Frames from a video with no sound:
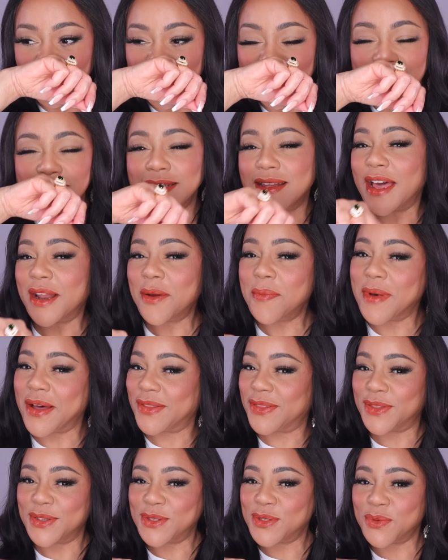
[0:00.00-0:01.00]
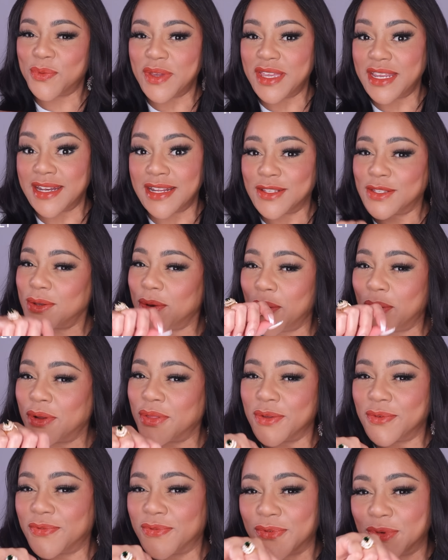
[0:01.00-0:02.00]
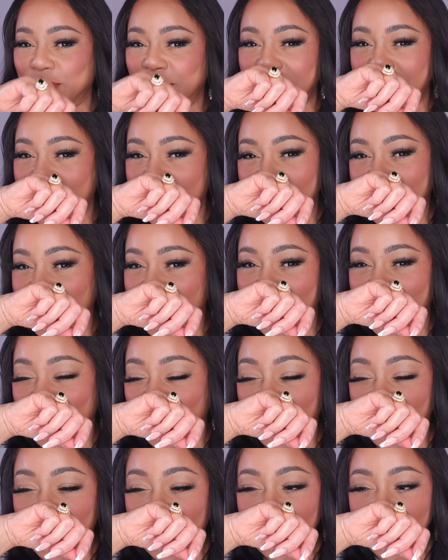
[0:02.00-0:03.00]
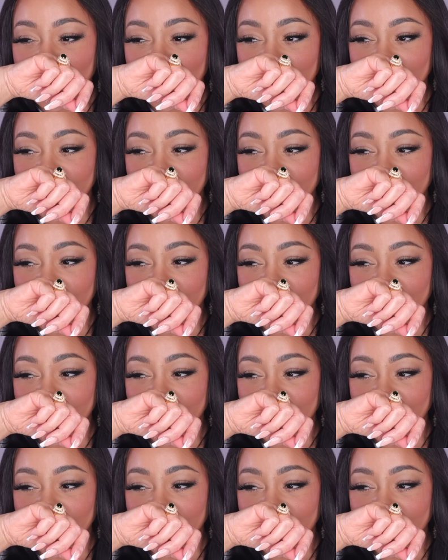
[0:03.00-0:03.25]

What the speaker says: It's not about the sweetness or the fruitiness either.